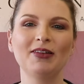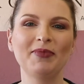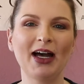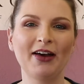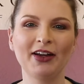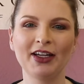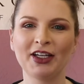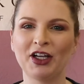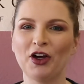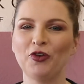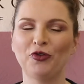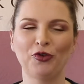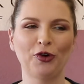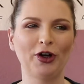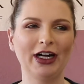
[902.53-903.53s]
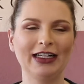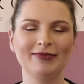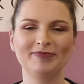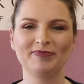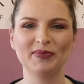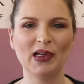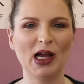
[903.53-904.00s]
about it, go for it.
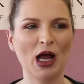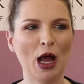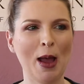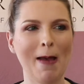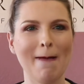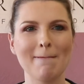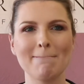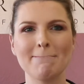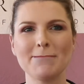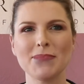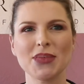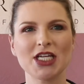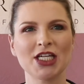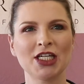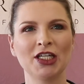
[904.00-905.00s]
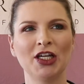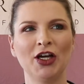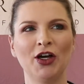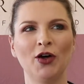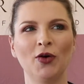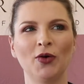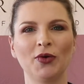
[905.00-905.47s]
You
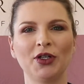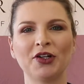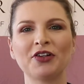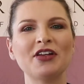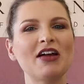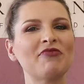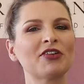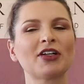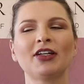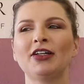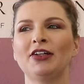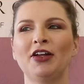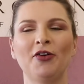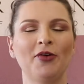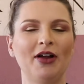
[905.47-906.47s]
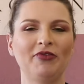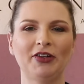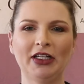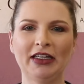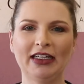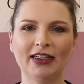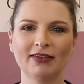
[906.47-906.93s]
know, you're never going to know
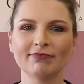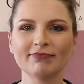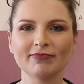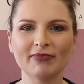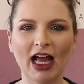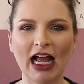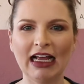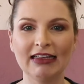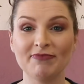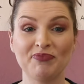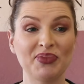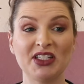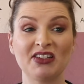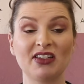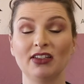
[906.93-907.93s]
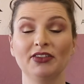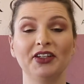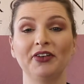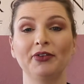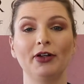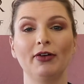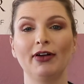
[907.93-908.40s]
everything. I still
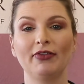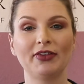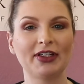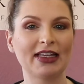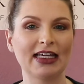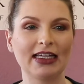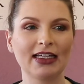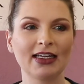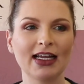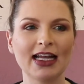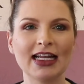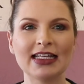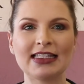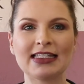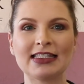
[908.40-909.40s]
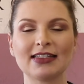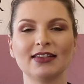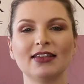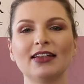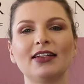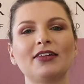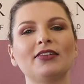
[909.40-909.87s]
don't know everything. It's
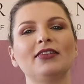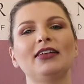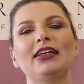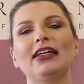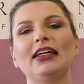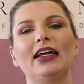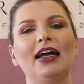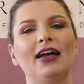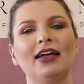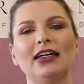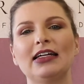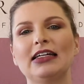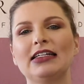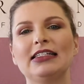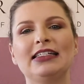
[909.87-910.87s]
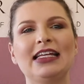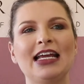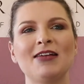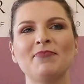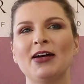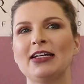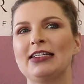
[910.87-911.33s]
literally a
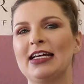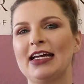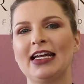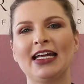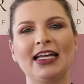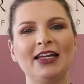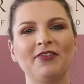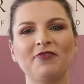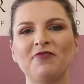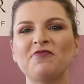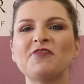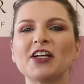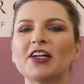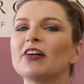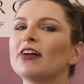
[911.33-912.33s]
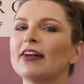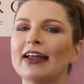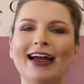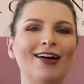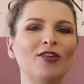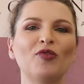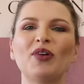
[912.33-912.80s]
day by day, figure it
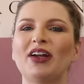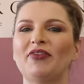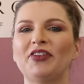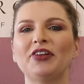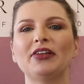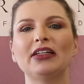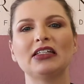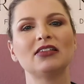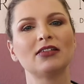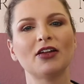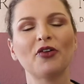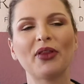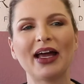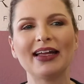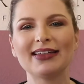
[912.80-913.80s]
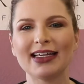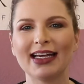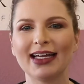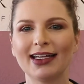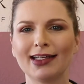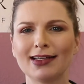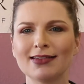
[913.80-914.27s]
out, whatever you need to know that
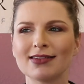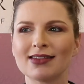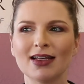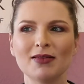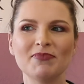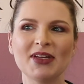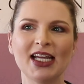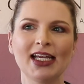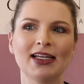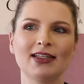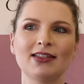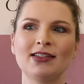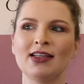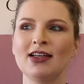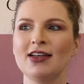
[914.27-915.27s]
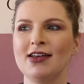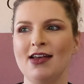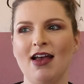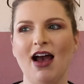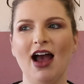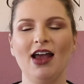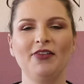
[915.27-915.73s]
day. And some days
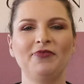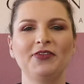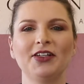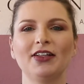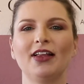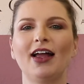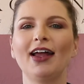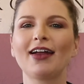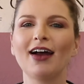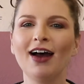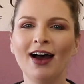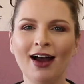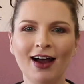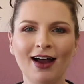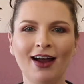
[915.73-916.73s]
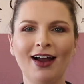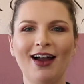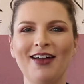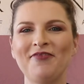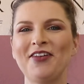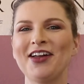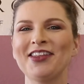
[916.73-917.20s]
I feel like,
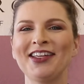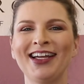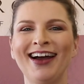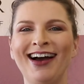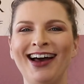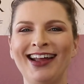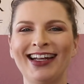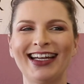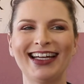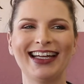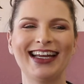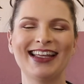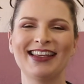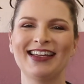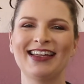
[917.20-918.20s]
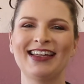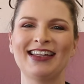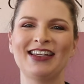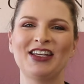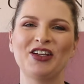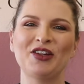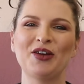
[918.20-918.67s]
I finally got it. And
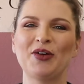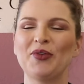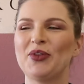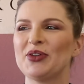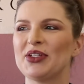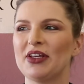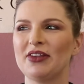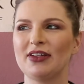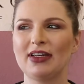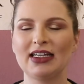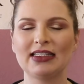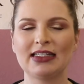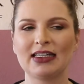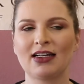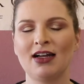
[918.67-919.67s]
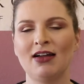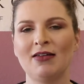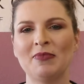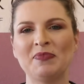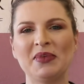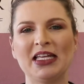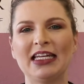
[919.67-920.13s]
then, you know, there's other days that
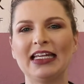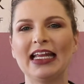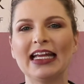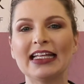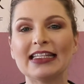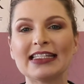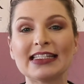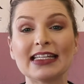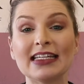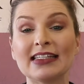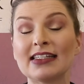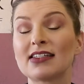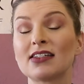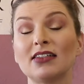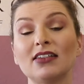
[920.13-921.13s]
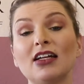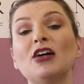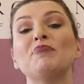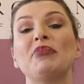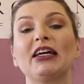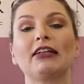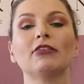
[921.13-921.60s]
come and it's still a
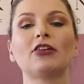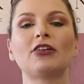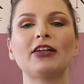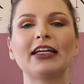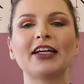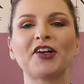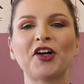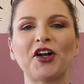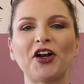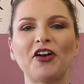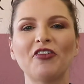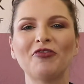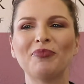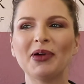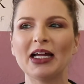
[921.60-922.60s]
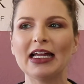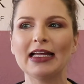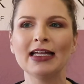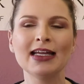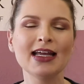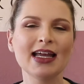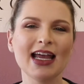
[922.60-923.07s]
big learning curve. But
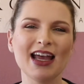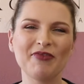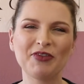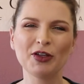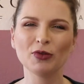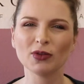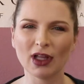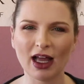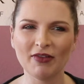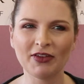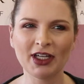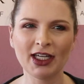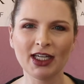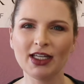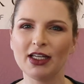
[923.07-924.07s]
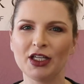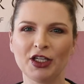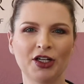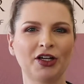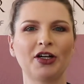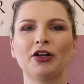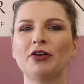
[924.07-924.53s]
if you love it,
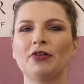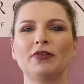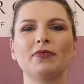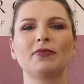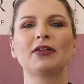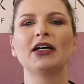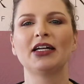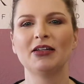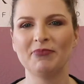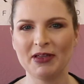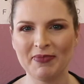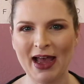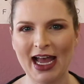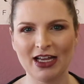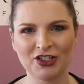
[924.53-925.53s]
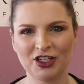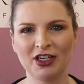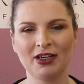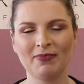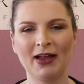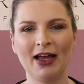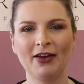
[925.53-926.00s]
you're going to be
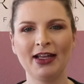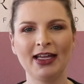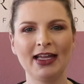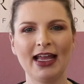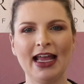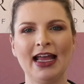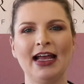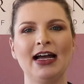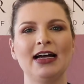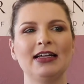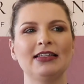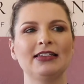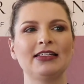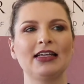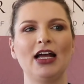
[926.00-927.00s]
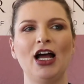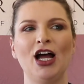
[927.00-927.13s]
passionate about it, and